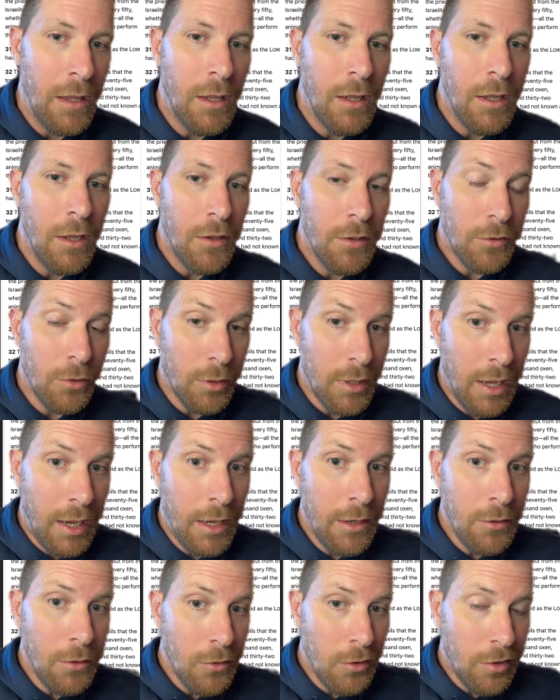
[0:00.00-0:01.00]
So God
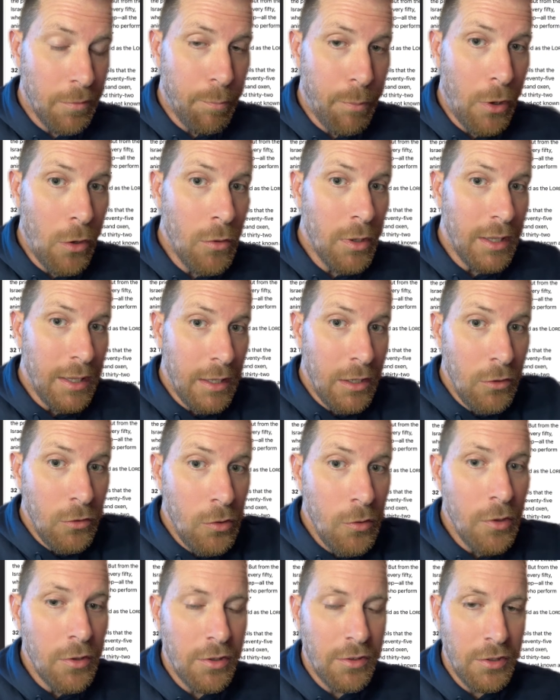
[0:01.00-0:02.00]
spoke into the
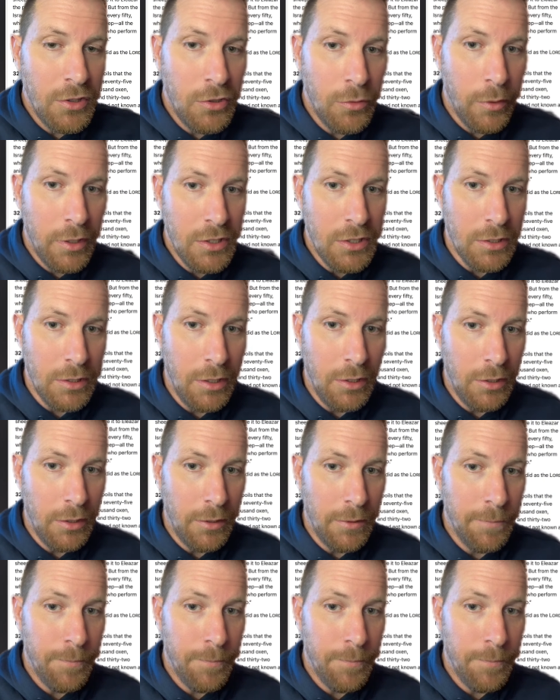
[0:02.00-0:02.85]
situation here.